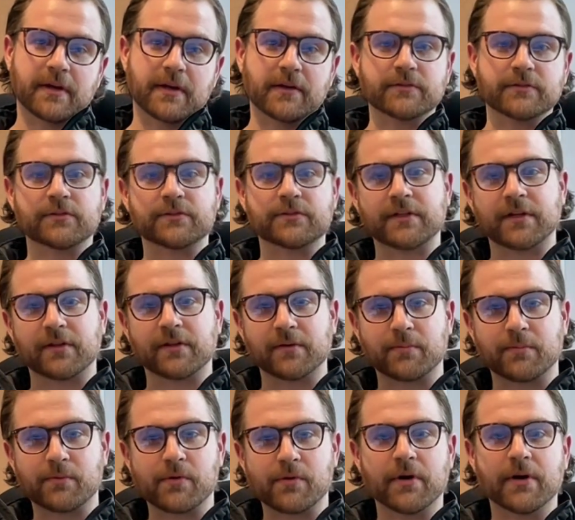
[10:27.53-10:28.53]
I also sit on the
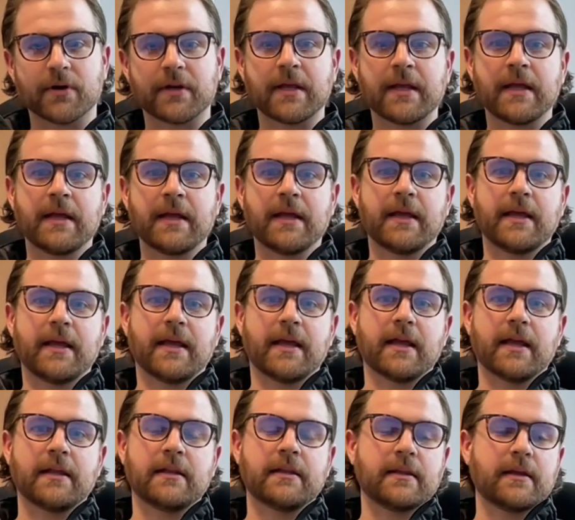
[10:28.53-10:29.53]
board,
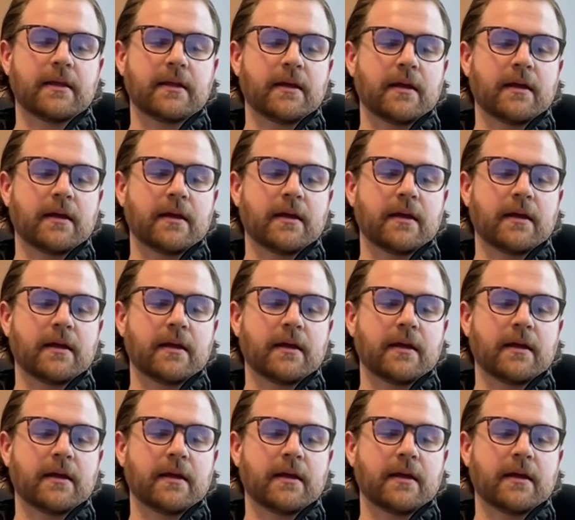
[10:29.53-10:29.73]
and